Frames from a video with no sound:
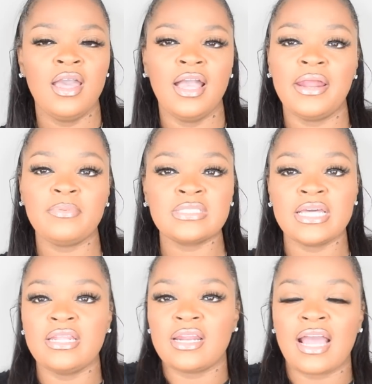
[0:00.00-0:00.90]
And that was the
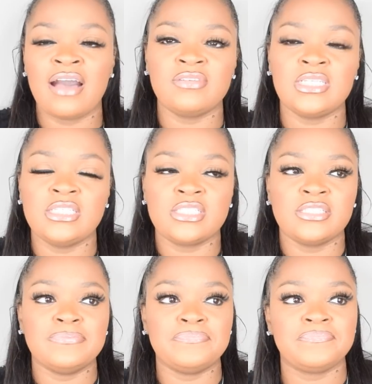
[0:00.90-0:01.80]
end of the conversation.